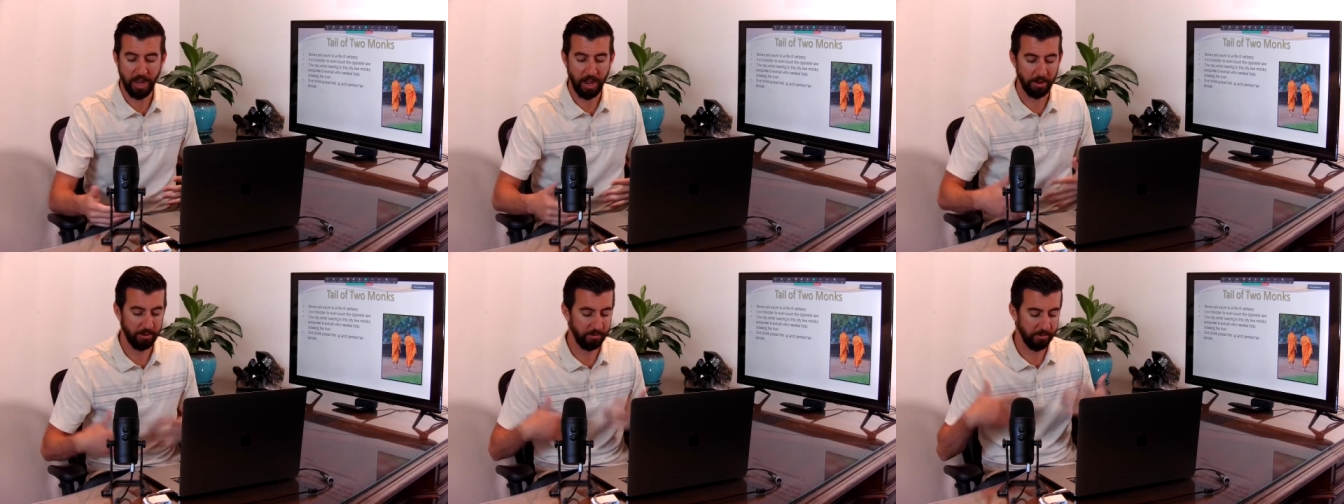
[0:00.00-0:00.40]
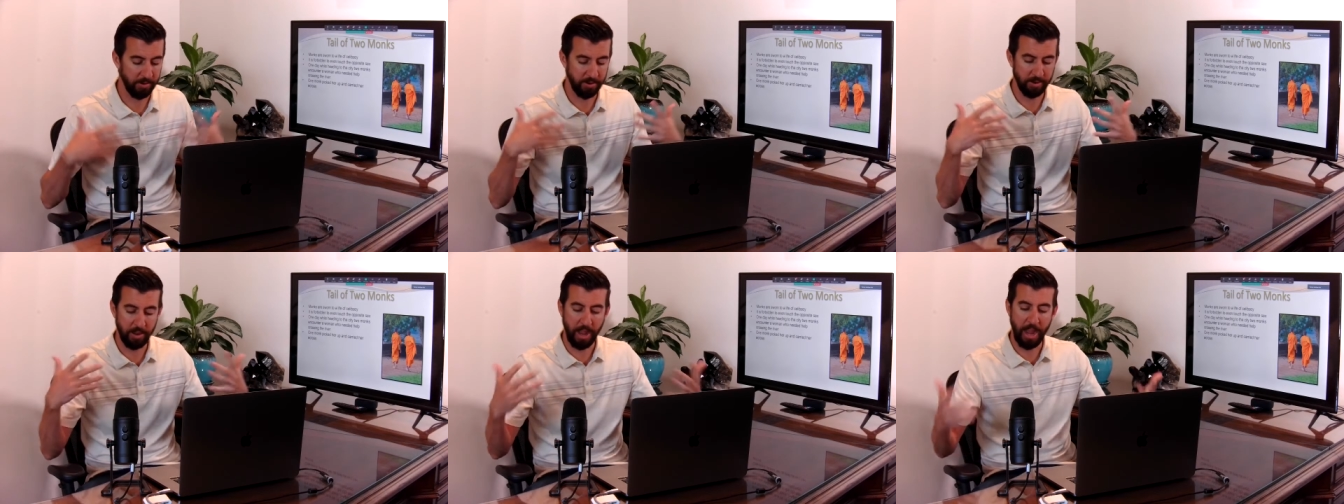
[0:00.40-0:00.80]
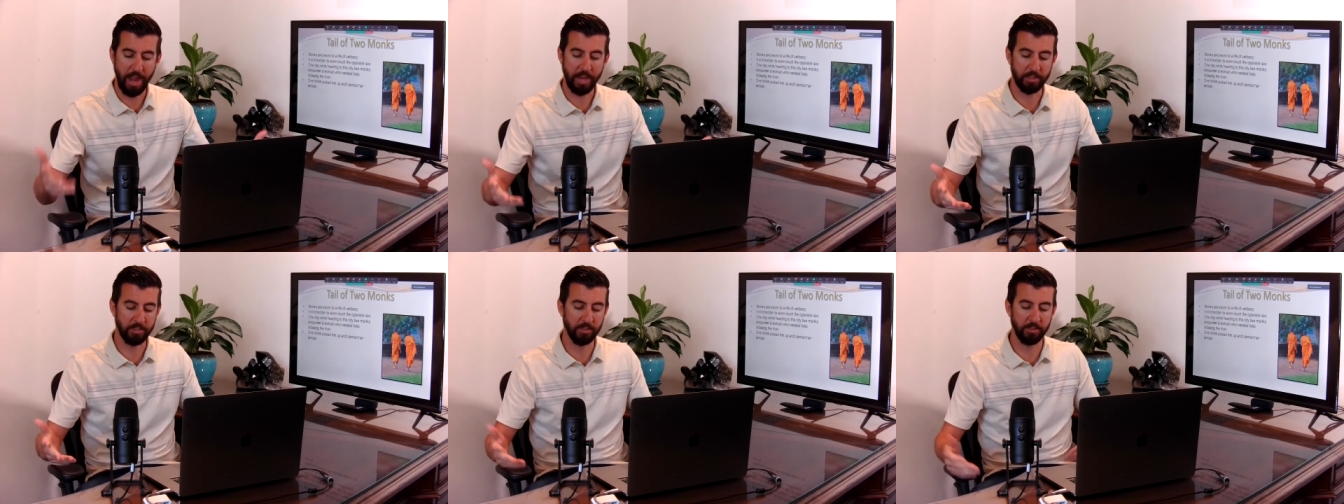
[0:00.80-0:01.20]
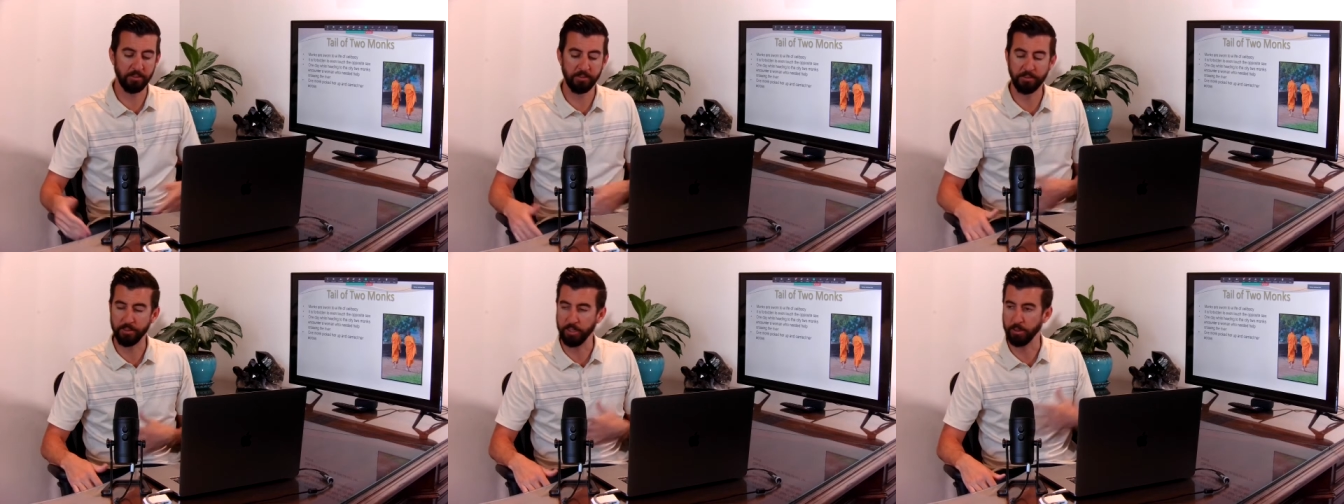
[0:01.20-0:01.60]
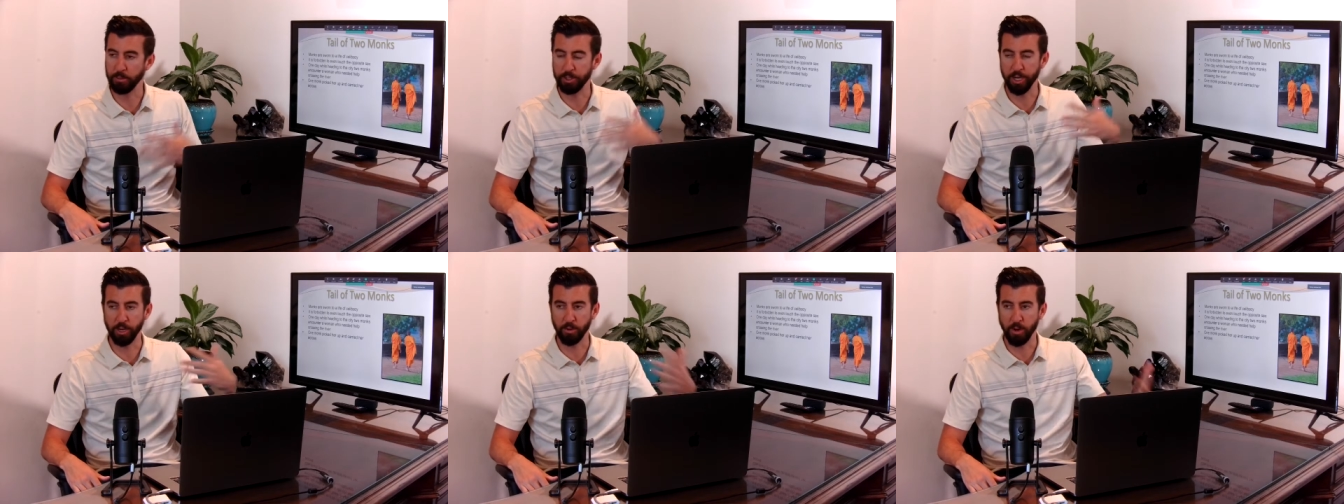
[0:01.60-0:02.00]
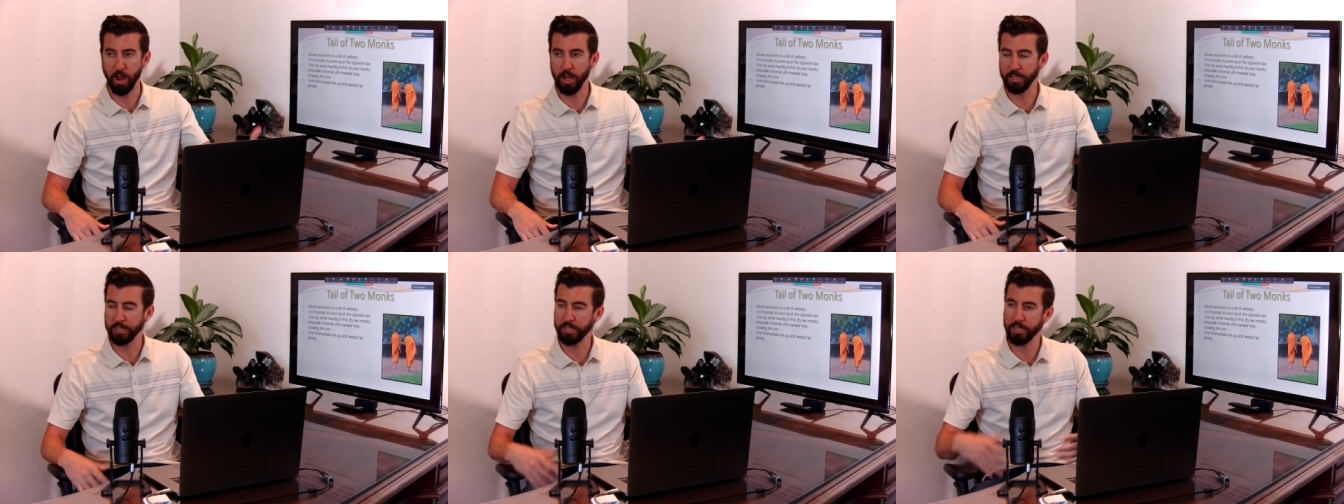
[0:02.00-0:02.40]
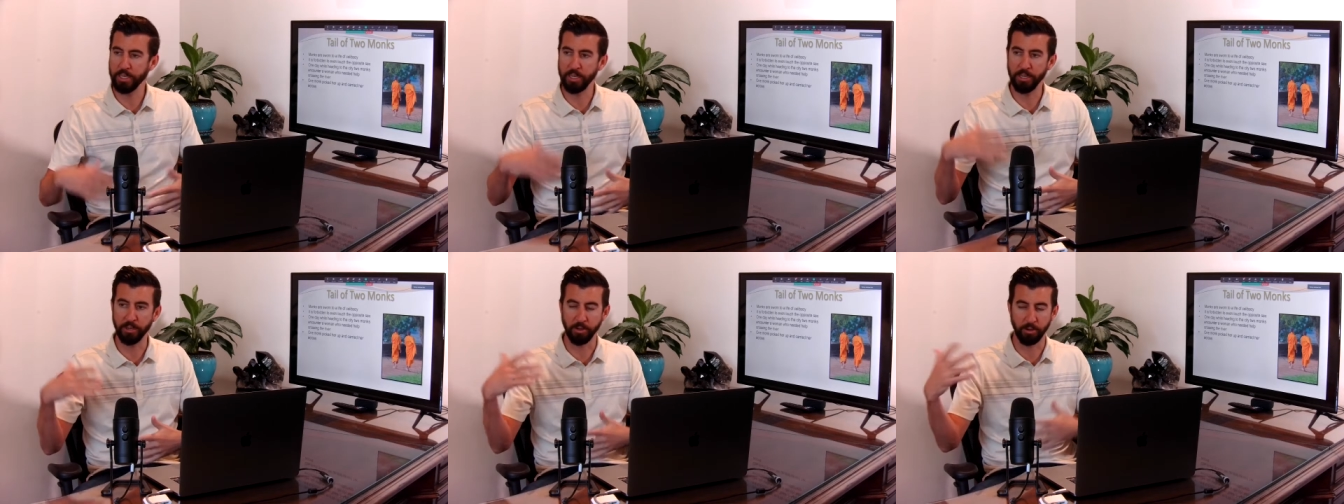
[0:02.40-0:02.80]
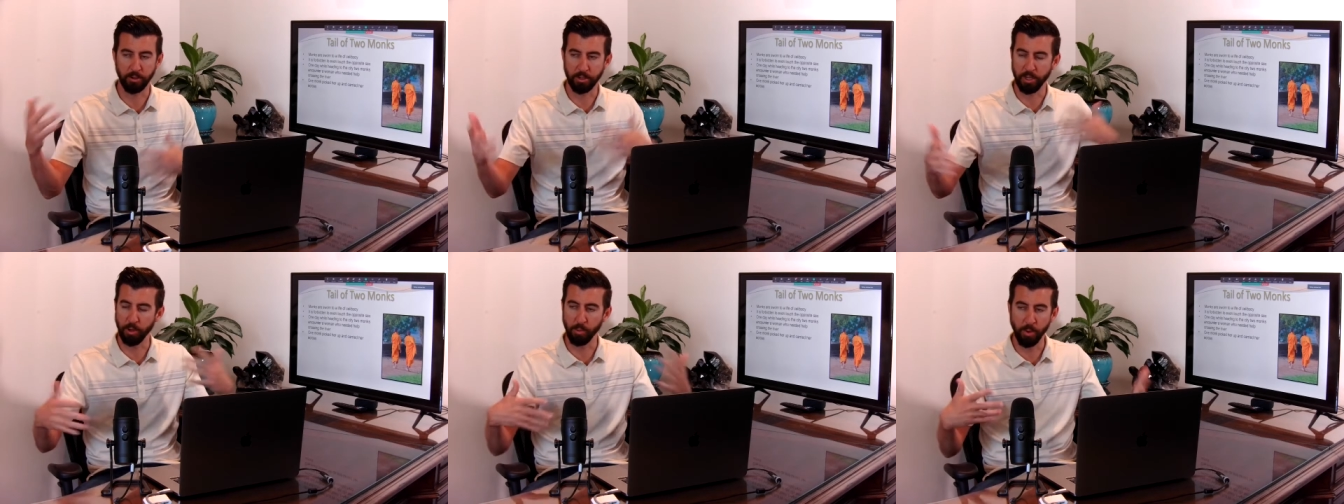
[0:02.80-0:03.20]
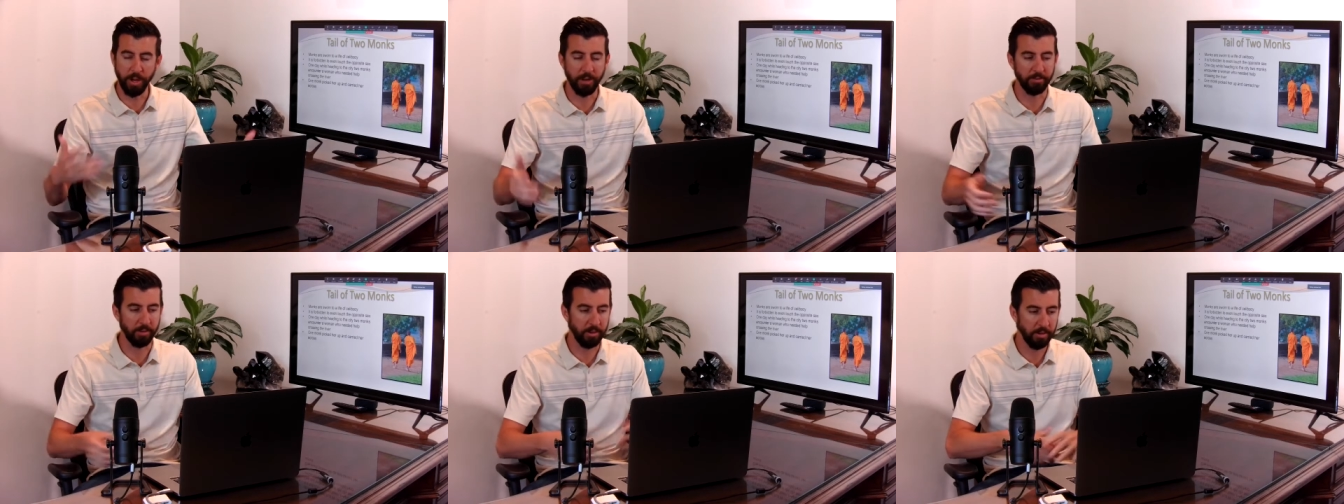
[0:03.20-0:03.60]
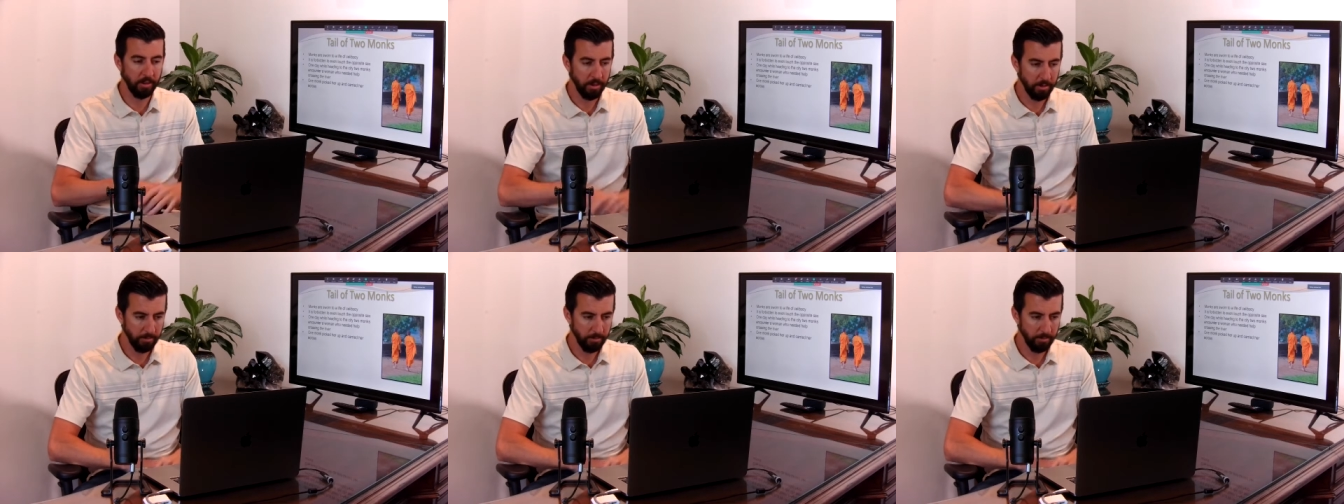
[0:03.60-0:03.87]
out of an act of you know generosity or you know whatever,